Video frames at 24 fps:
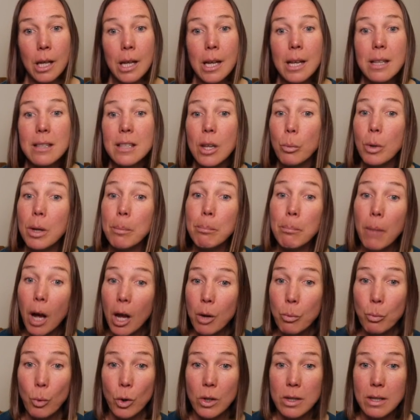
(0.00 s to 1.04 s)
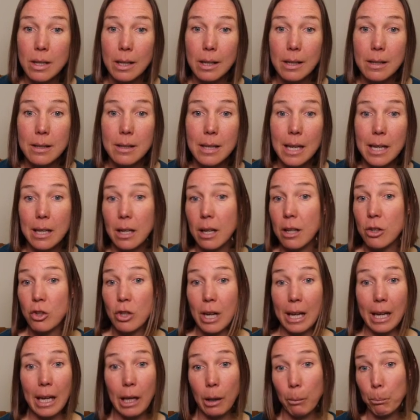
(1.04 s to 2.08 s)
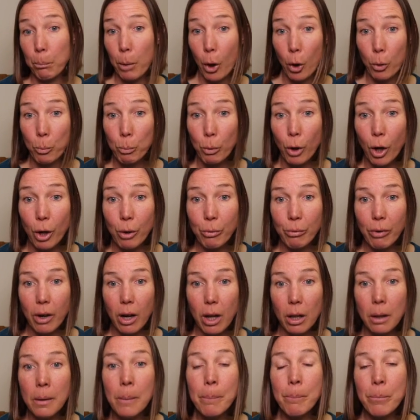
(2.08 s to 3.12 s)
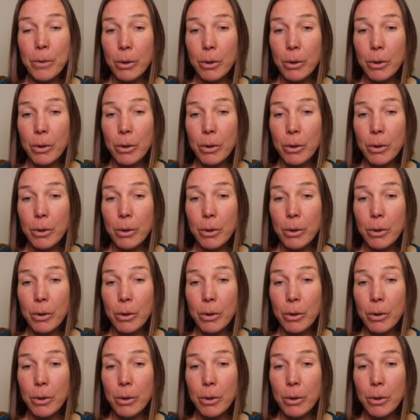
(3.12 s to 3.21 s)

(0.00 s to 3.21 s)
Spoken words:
So we might want to consider checking bone profile,